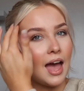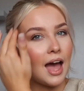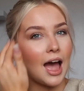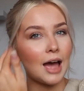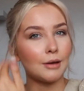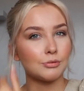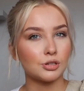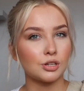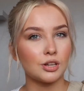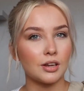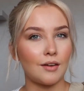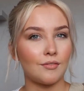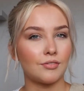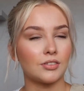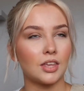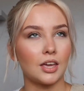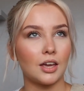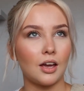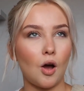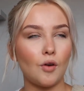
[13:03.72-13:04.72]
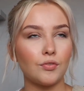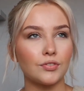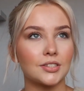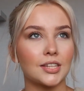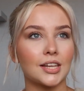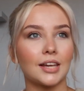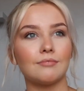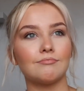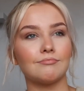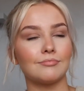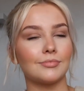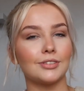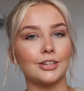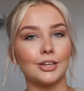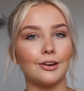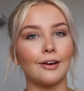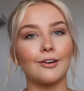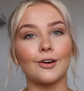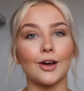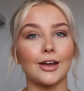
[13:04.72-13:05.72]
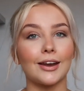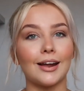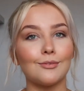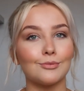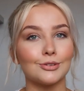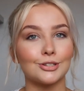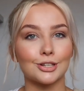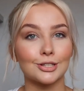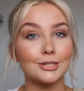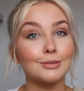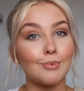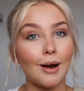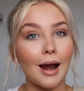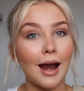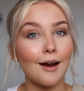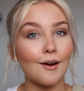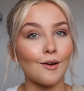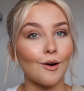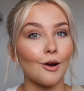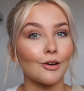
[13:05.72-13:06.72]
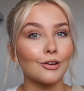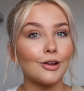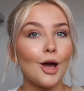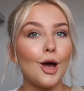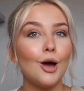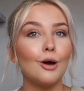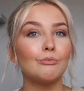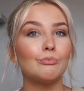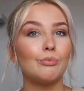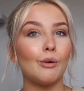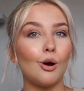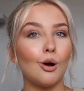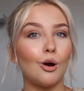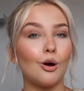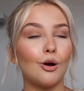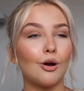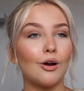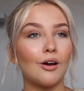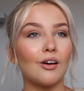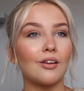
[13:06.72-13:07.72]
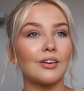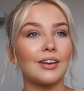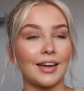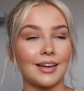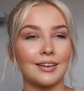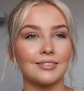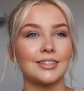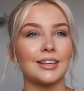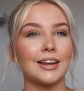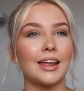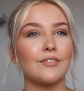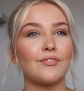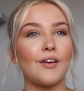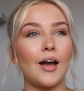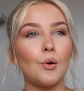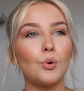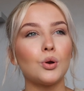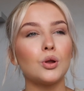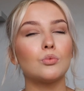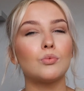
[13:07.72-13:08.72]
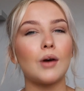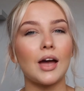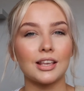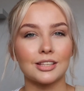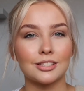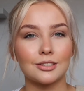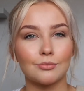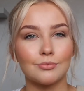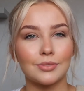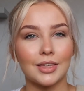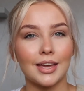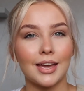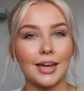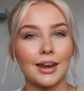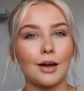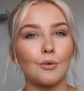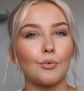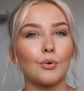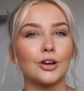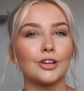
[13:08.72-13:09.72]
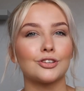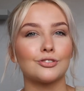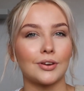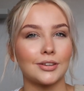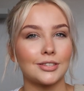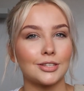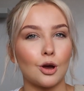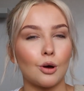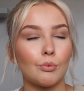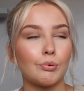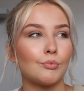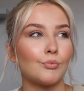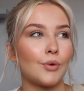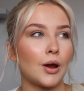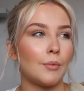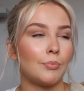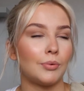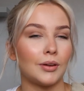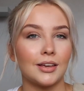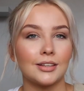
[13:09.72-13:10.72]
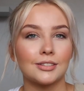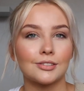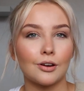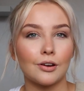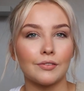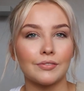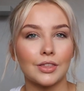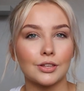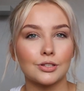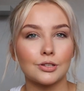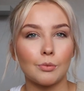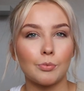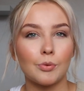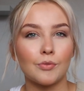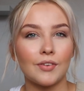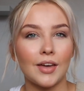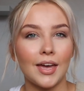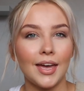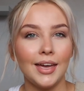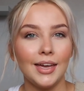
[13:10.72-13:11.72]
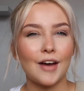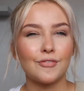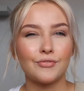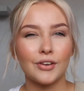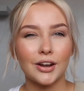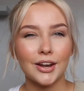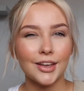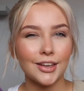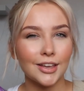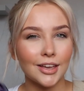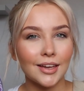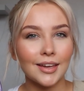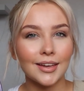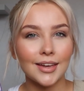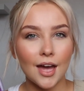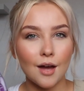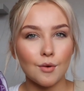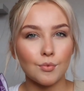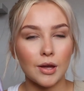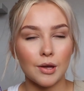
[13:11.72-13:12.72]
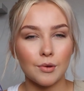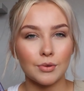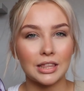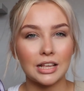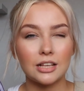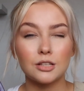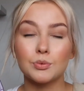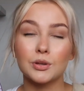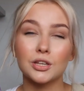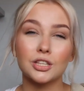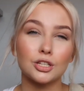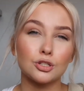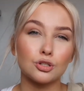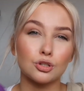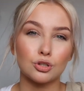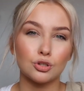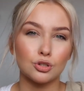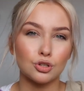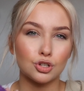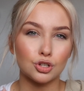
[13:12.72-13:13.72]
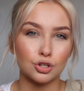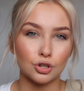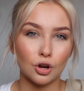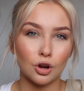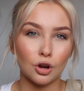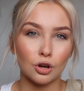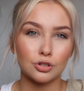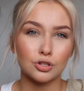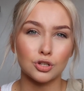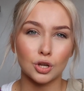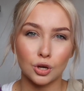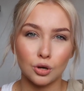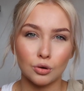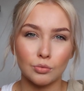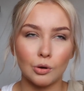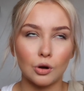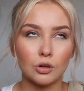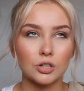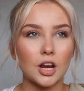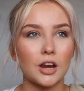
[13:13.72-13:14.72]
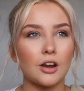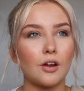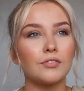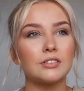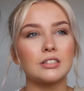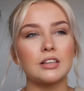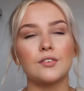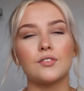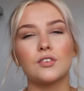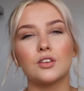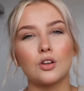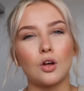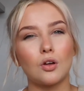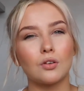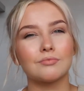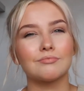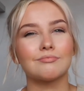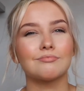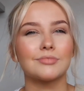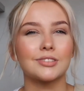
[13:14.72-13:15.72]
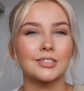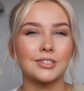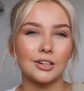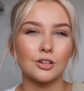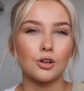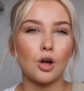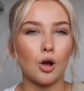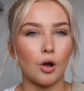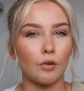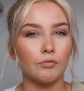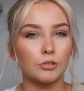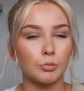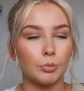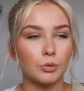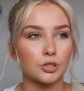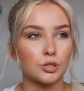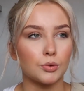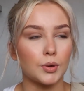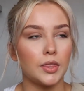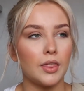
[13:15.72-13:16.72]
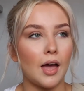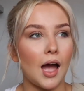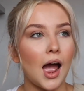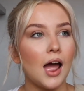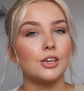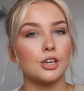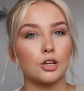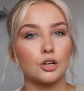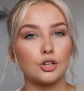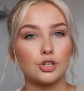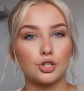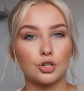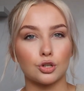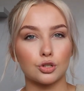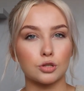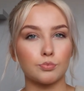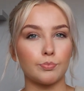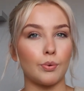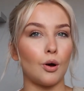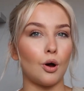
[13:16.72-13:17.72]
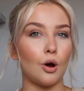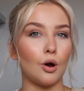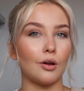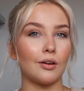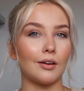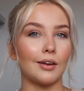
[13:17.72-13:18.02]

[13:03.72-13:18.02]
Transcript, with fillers: absolutely everything. Obviously, you're not going out with just a bra on, but like I said, if I want to wear something and I want to dress it up and wear a blazer over the top of it, I feel like you can get away with these because it doesn't show too much. And obviously if you're not still not comfortable doing that you can just put